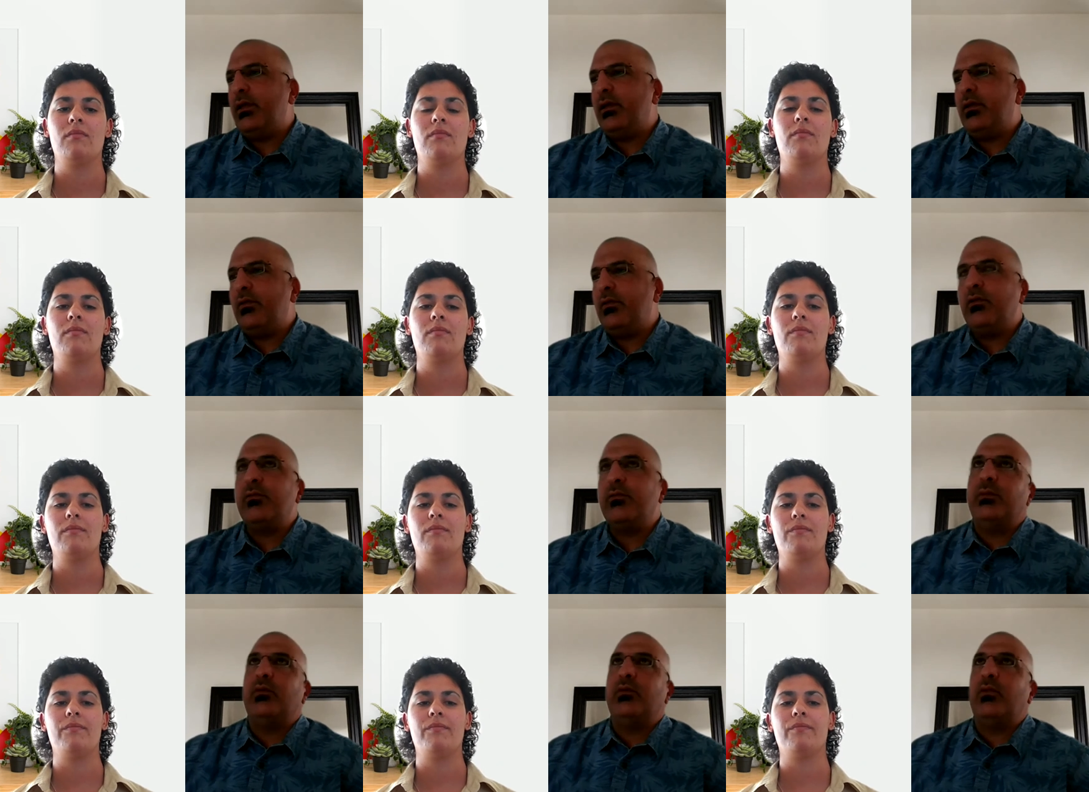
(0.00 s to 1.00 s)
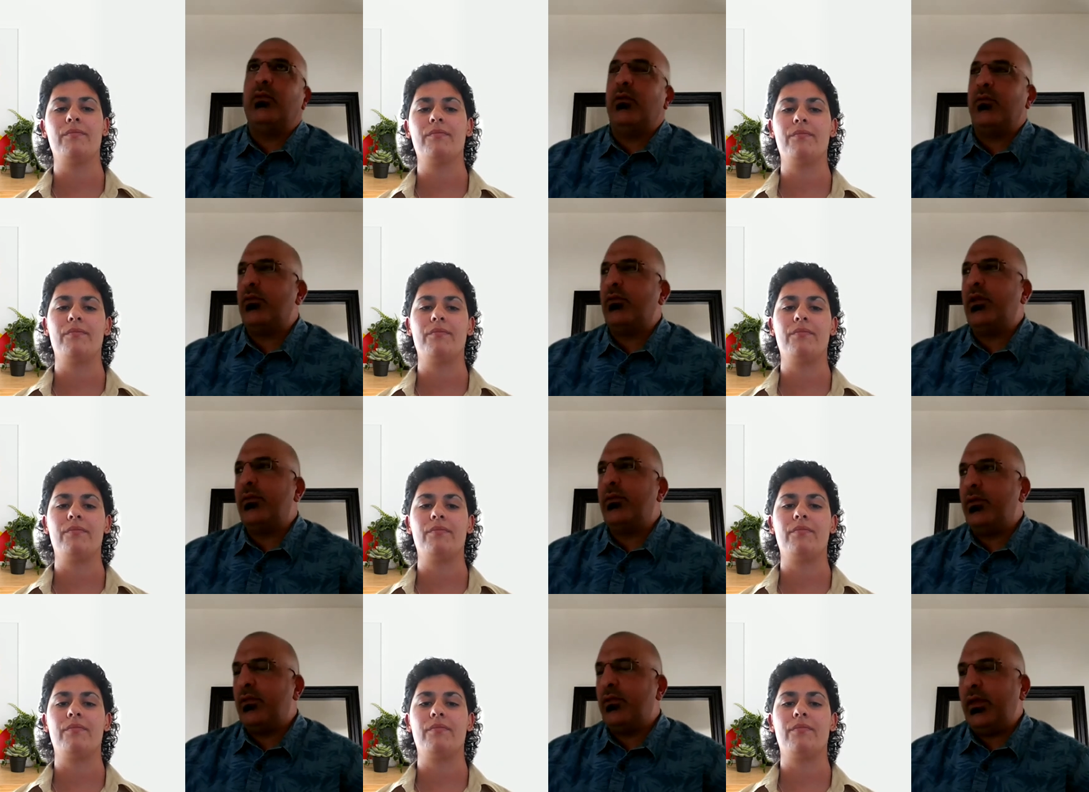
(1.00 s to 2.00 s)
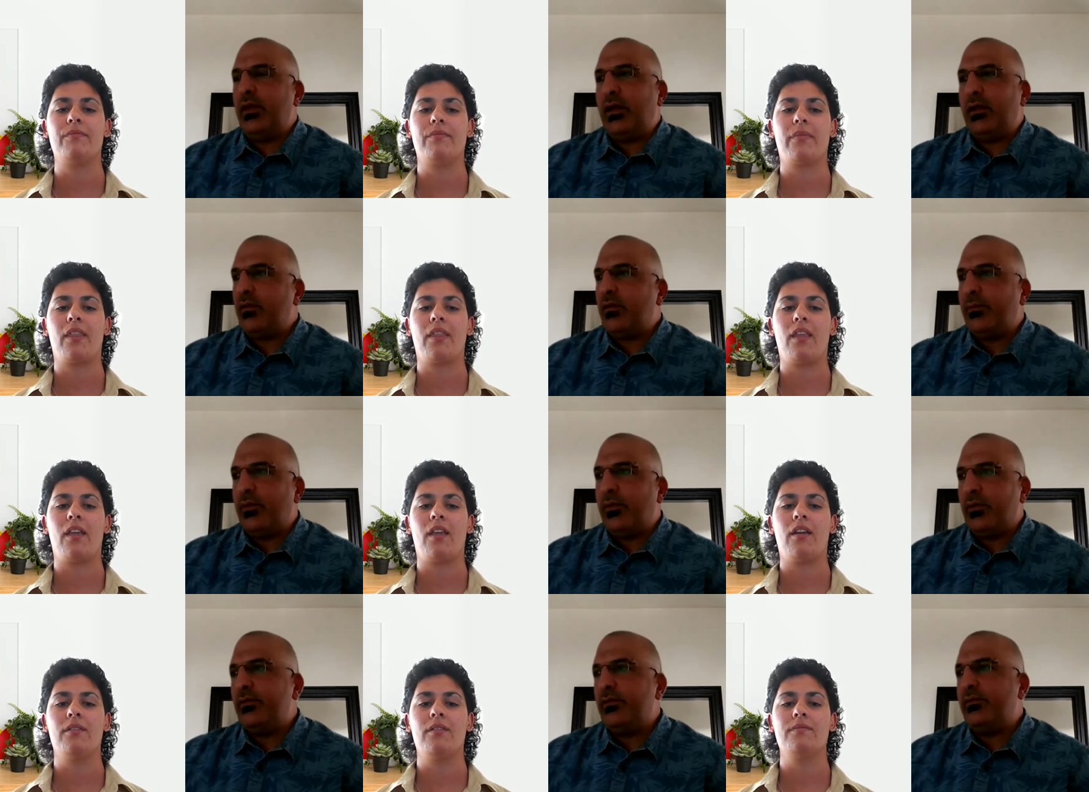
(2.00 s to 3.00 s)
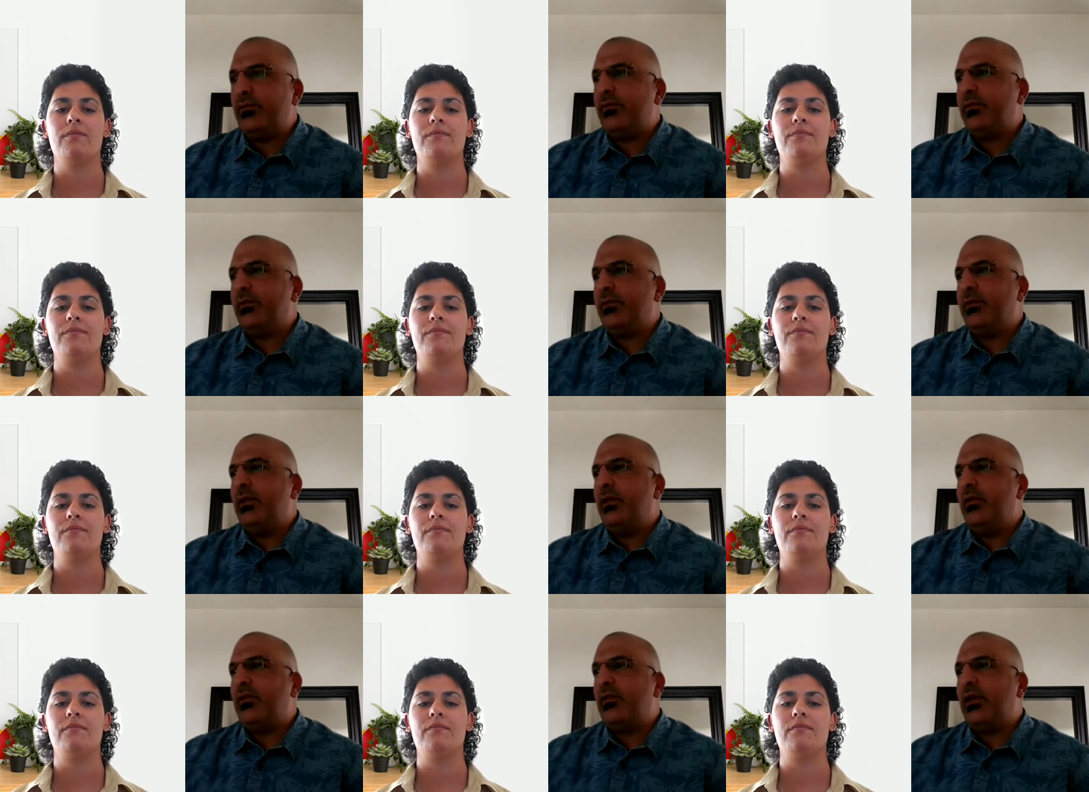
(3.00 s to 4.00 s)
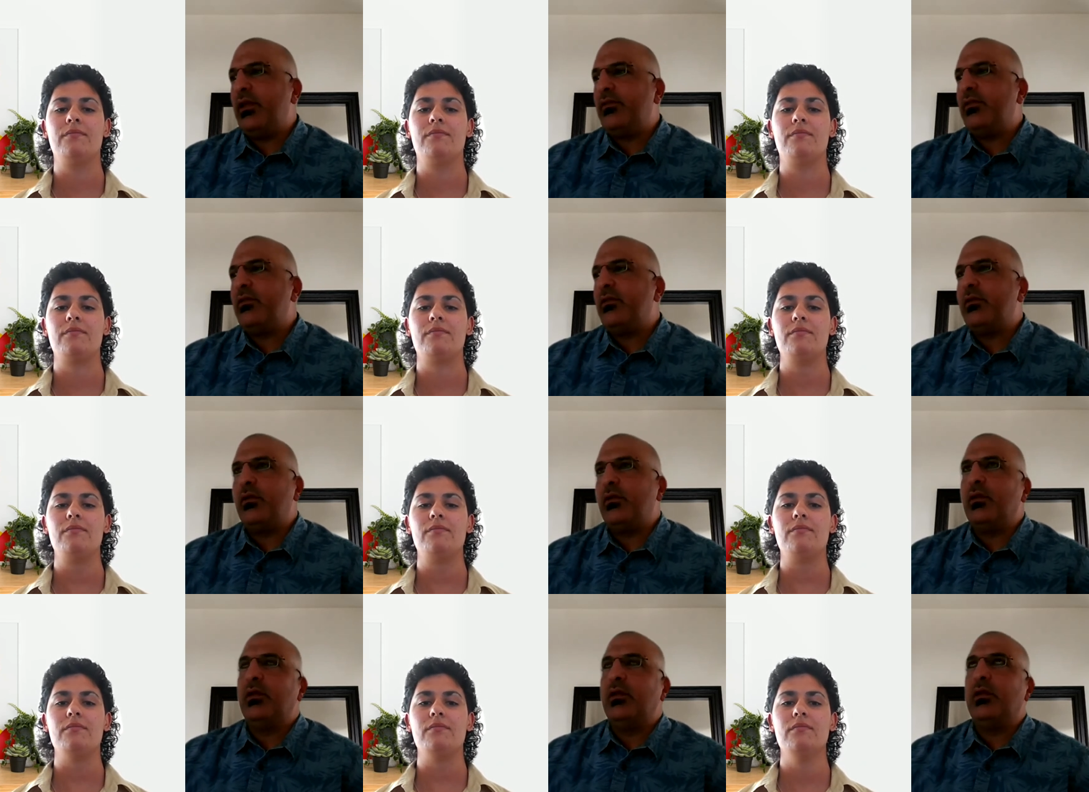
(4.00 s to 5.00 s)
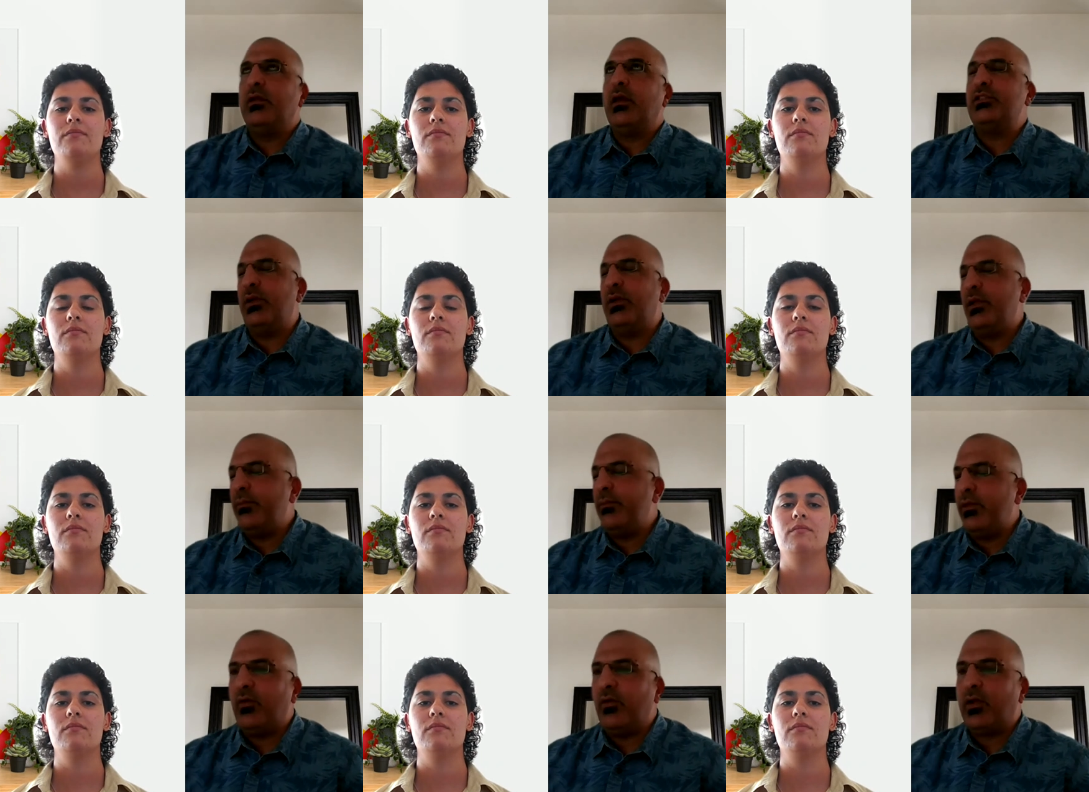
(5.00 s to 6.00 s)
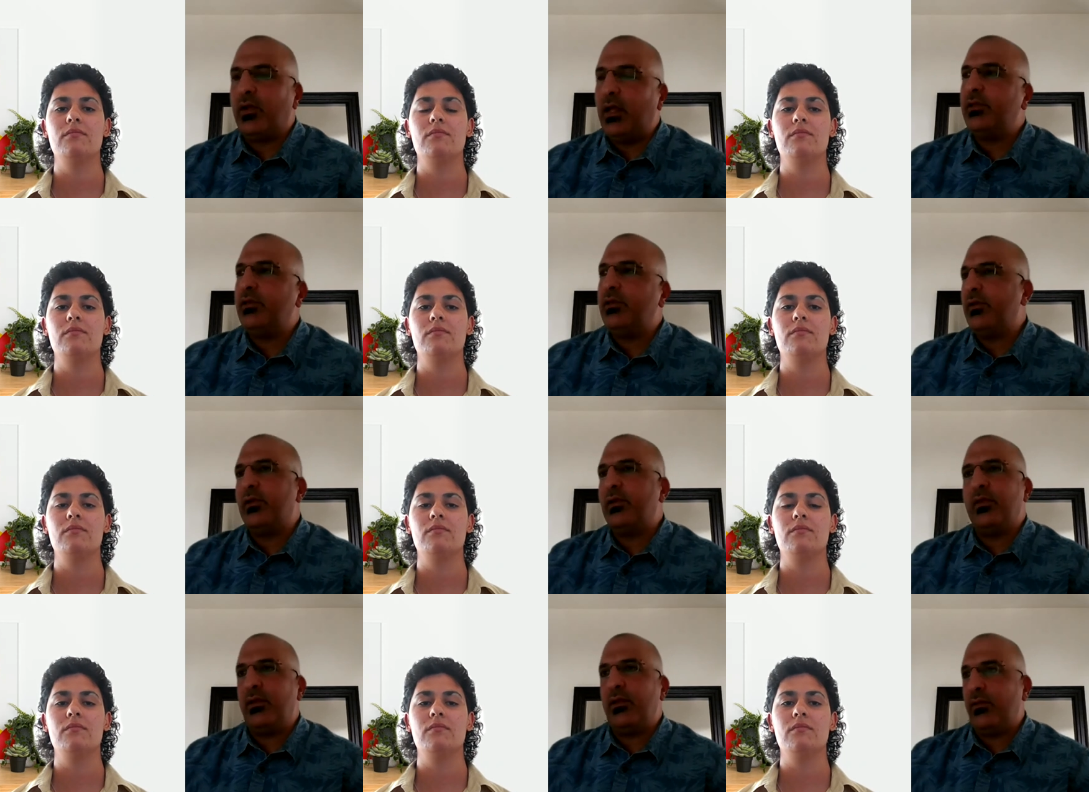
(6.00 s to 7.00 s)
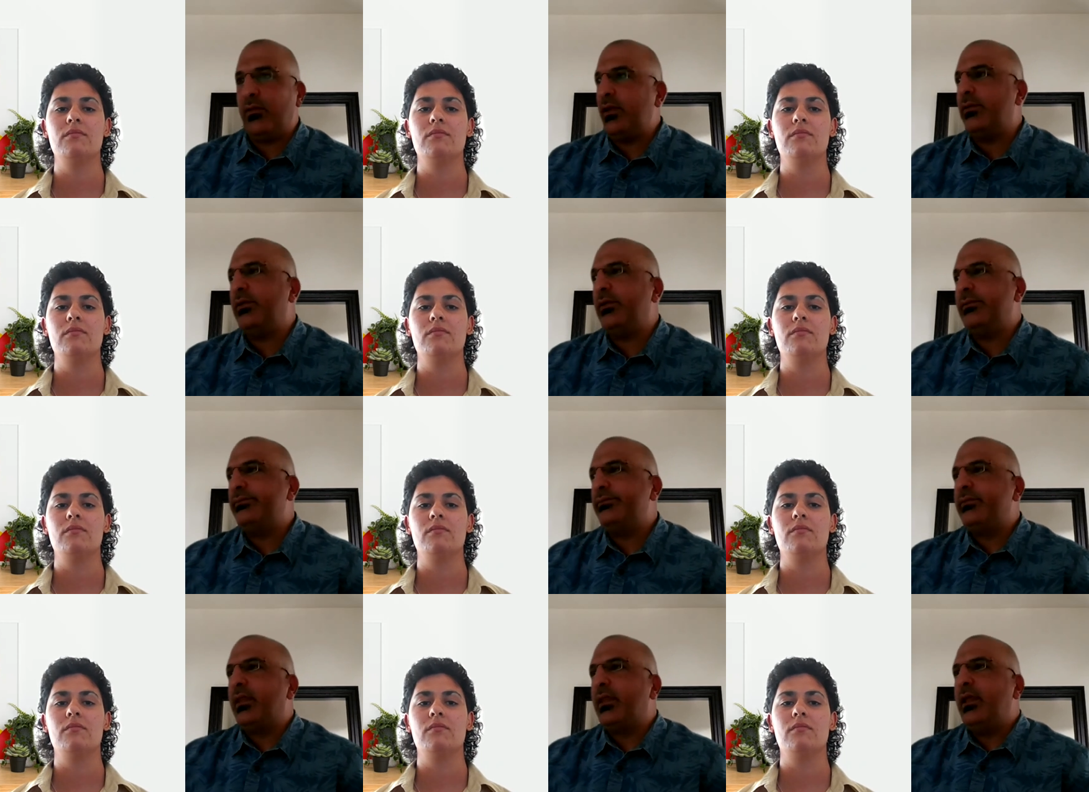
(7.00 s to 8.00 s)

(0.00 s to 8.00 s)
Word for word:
Speaker 1: Uh, those people also they they are supportive service actually before and during the lockdown.